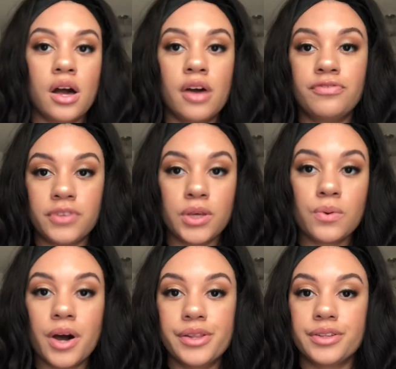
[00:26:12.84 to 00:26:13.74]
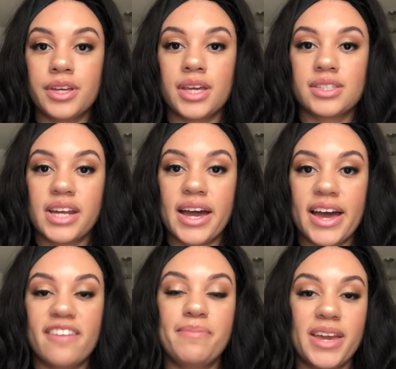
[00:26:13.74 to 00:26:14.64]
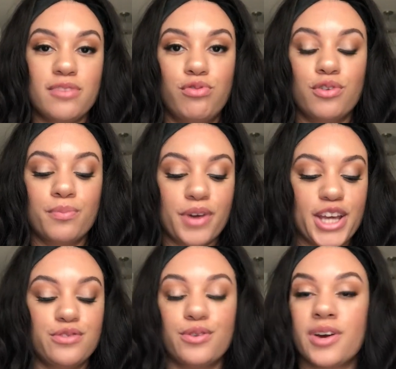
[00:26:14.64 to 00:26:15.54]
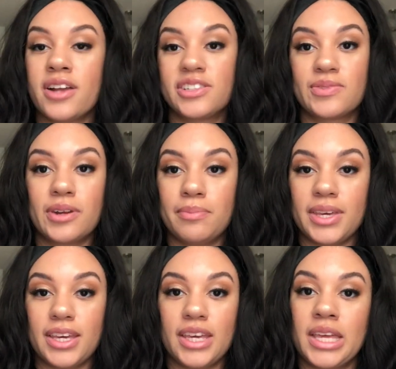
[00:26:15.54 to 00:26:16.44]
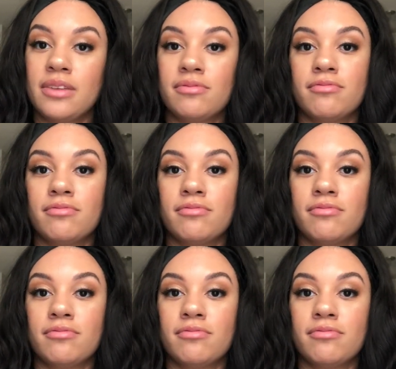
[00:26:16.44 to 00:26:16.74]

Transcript: A few other things that I have paid full price for, I just want to be